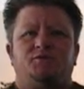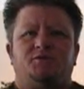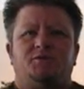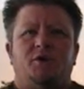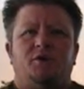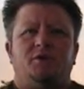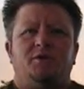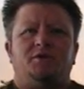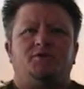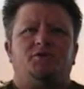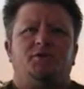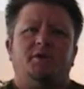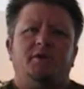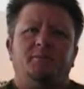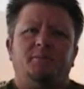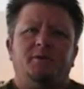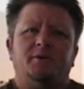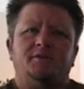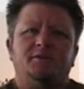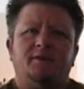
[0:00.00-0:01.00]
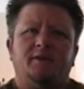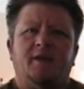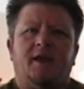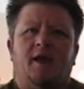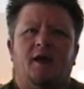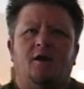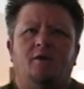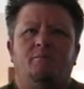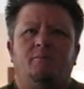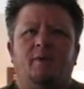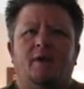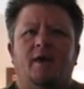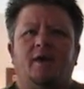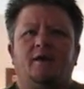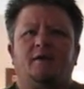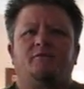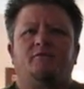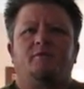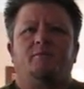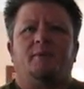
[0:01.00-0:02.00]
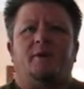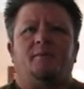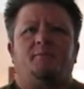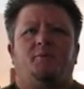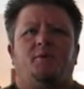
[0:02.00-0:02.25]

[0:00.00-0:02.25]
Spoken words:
Tony treated me to the Outback for my